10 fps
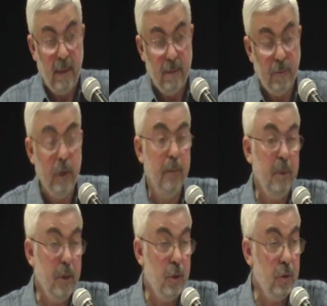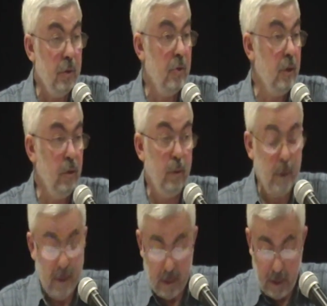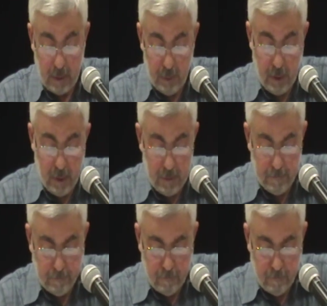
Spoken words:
Foreign ministers, they always get together.